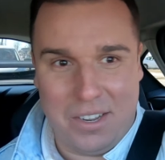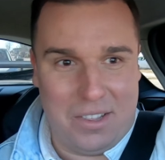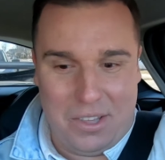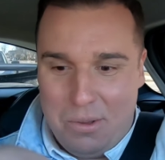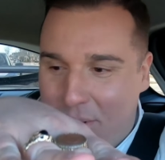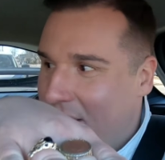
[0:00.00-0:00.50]
sure
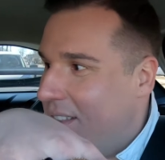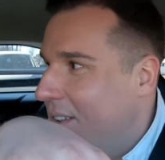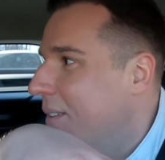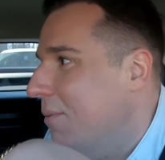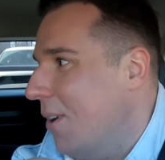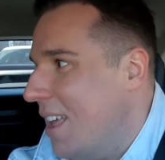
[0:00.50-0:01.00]
just use it to
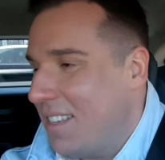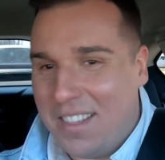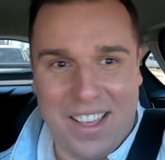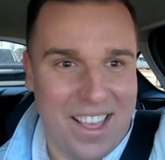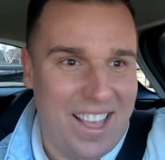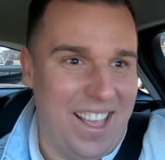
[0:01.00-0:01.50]
hey,
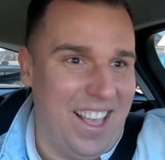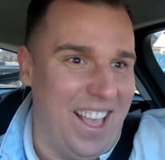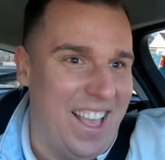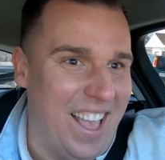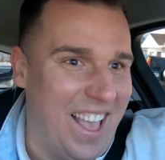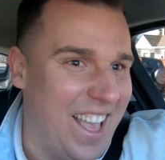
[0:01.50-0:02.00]
rest it. Great,
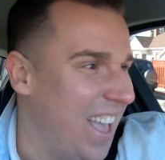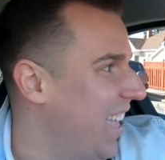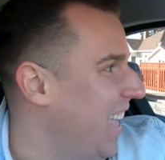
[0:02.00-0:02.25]
great,